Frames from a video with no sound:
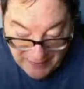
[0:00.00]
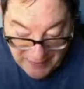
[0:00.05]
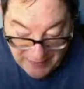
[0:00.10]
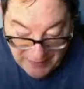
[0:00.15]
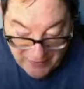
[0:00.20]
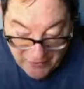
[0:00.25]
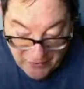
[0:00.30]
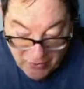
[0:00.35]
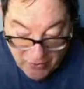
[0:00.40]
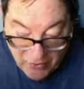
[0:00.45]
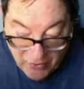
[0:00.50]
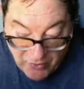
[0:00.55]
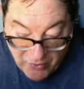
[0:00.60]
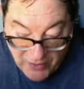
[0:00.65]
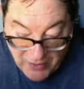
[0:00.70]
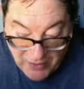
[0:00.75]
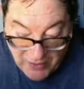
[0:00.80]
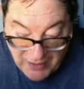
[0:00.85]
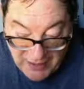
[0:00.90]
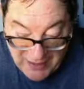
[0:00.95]
So
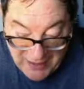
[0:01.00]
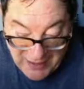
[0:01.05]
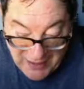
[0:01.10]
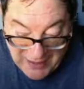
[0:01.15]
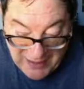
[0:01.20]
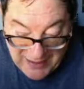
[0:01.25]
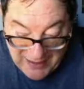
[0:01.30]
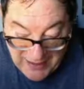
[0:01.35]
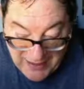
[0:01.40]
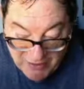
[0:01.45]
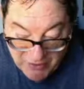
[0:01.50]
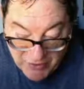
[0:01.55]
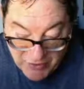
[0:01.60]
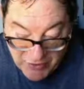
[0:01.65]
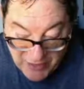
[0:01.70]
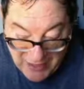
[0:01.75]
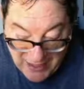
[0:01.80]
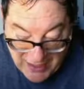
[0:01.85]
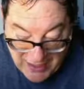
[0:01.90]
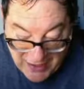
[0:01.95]
they ate and were
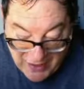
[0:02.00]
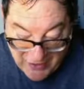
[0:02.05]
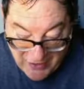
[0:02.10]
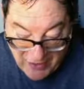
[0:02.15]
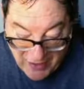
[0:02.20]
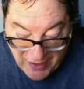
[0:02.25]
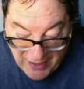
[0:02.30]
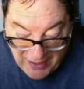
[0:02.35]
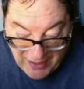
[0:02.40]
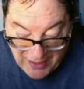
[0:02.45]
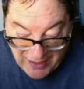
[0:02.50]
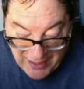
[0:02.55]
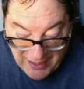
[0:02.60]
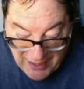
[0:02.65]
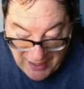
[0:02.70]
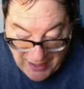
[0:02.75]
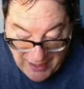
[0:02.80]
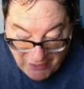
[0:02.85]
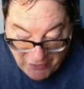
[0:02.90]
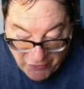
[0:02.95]
satisfied.
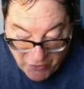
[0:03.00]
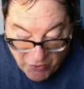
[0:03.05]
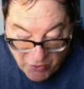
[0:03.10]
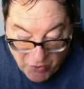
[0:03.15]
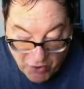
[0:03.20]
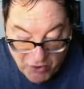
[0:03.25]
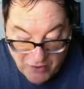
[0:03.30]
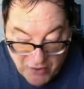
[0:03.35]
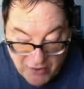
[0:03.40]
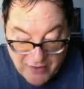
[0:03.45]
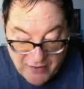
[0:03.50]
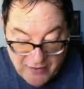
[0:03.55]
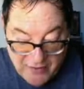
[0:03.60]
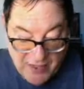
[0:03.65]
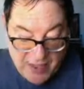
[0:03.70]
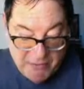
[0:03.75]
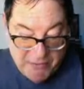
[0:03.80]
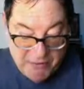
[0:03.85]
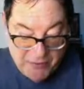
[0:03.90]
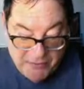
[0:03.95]
And afterward, the
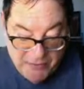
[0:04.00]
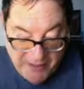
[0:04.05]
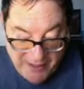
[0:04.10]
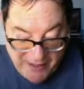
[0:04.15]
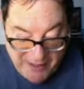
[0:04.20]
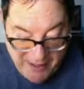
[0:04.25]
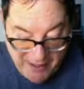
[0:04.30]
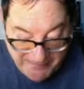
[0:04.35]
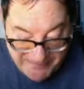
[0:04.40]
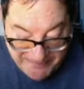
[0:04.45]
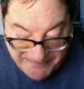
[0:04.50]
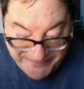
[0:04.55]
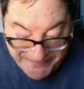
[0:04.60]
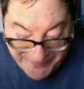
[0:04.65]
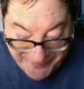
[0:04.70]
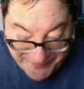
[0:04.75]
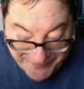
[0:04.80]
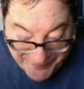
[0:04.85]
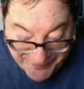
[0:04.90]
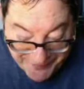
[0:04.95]
disciples picked up
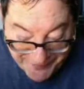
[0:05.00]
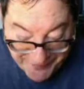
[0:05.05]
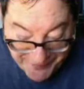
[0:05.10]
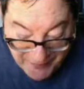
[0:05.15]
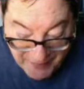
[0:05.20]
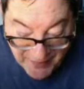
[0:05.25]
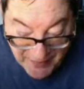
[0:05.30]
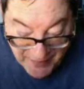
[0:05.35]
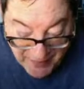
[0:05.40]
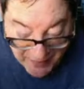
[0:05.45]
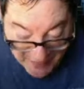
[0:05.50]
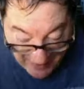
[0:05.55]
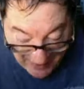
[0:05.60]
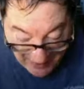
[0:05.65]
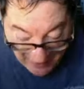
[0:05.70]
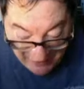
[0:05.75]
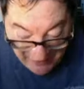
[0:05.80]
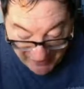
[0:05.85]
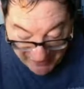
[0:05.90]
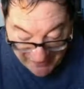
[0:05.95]

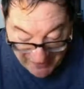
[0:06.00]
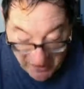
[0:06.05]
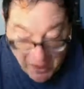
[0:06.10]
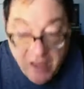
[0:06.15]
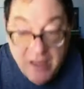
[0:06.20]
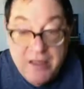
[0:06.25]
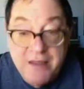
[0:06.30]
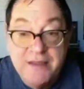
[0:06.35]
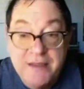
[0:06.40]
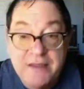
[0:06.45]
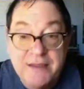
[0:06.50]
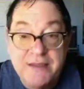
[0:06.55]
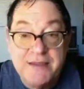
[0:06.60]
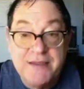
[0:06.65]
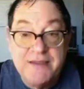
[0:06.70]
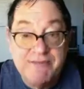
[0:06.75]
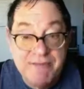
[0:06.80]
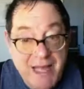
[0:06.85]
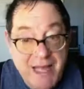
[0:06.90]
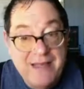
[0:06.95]
seven
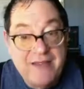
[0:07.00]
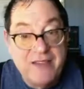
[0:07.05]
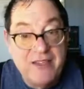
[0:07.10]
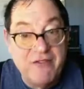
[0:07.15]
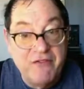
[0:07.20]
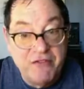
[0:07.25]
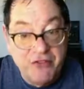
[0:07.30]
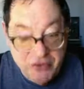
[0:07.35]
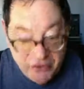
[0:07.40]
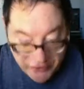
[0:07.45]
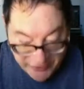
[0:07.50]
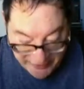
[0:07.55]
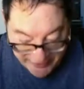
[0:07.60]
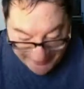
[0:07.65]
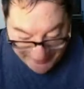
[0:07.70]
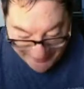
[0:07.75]
basketfuls